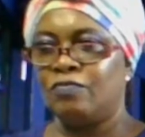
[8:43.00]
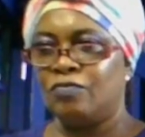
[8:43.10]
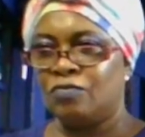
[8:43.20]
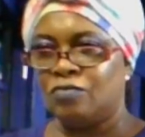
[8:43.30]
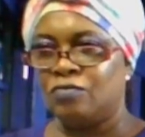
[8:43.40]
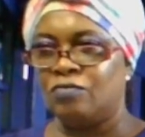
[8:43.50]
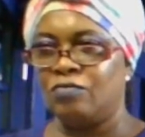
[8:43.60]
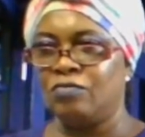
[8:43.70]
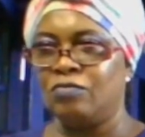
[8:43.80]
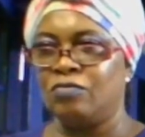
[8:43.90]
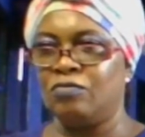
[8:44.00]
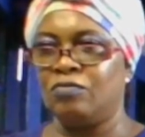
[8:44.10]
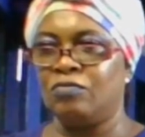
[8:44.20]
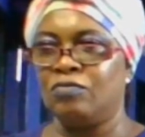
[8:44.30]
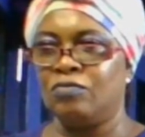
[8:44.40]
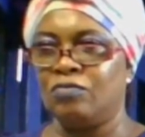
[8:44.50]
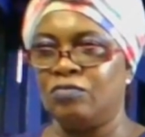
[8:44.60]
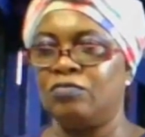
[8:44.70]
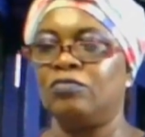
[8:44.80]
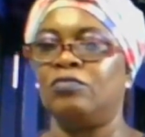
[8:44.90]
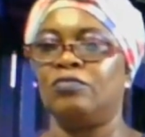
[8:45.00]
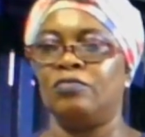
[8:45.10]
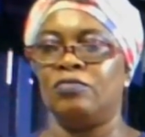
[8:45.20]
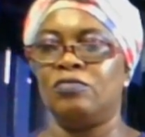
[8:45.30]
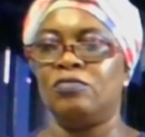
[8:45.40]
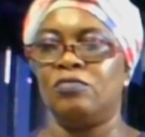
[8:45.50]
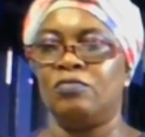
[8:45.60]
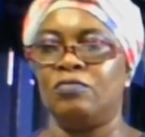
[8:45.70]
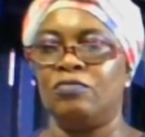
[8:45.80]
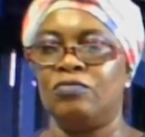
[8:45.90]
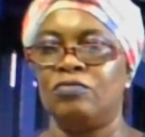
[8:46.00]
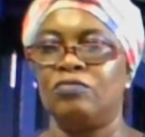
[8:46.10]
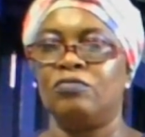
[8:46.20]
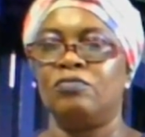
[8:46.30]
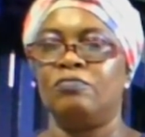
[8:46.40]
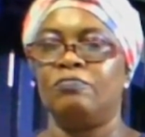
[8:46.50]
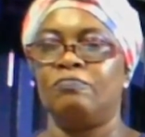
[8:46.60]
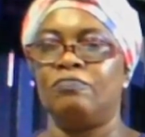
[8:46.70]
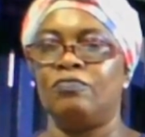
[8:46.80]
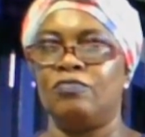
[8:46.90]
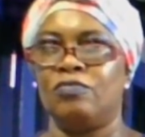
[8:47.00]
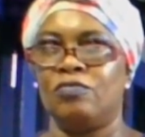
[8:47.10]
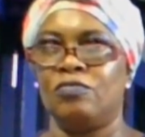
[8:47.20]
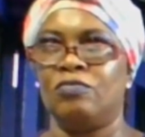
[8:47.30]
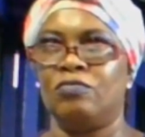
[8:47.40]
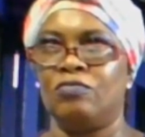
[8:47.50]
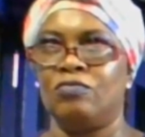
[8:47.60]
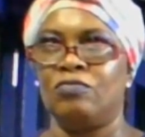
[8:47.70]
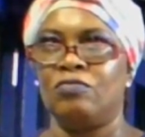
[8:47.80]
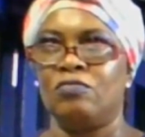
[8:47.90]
(not speaking)